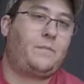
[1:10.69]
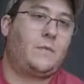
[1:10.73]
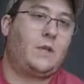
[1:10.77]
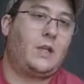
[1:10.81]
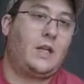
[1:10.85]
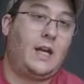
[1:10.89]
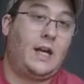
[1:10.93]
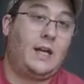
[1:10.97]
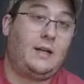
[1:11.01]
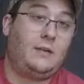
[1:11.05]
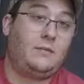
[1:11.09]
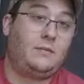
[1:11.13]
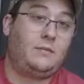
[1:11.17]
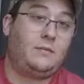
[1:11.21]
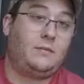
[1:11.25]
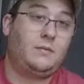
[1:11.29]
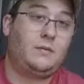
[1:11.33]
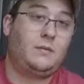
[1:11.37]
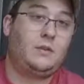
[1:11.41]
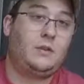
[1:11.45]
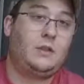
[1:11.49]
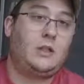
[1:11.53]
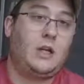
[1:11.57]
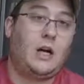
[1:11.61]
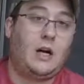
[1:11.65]
Okay?
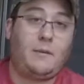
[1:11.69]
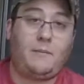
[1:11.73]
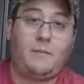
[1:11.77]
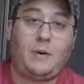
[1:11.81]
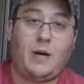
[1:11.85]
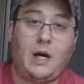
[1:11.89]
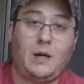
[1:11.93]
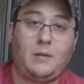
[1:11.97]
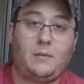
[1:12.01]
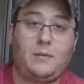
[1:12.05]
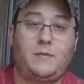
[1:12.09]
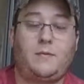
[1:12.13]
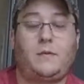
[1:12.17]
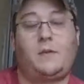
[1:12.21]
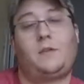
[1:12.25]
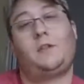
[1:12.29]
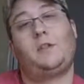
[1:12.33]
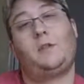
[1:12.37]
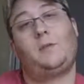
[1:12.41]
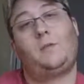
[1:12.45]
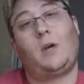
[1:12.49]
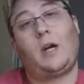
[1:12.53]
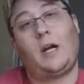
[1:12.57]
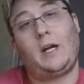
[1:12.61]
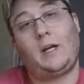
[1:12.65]
Cob pipes
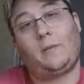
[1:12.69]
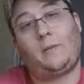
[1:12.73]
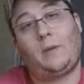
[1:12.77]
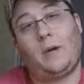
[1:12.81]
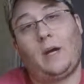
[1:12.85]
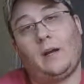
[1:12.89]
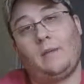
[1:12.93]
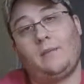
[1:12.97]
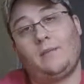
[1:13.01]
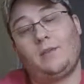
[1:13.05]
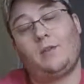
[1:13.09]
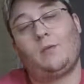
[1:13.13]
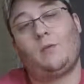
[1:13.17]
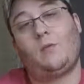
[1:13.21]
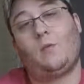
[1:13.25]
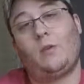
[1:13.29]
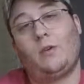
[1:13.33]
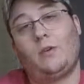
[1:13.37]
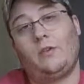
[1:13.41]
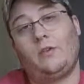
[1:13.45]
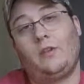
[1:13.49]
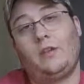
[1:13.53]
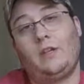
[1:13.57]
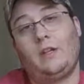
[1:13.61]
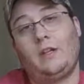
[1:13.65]
versus briar pipes. What
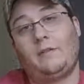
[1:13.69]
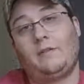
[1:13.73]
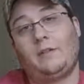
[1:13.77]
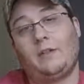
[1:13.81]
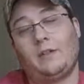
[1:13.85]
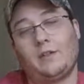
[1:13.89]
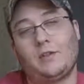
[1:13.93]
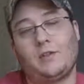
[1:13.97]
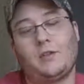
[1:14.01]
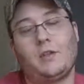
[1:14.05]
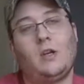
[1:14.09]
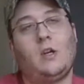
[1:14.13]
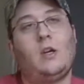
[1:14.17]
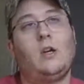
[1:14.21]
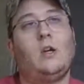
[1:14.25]
are the difference?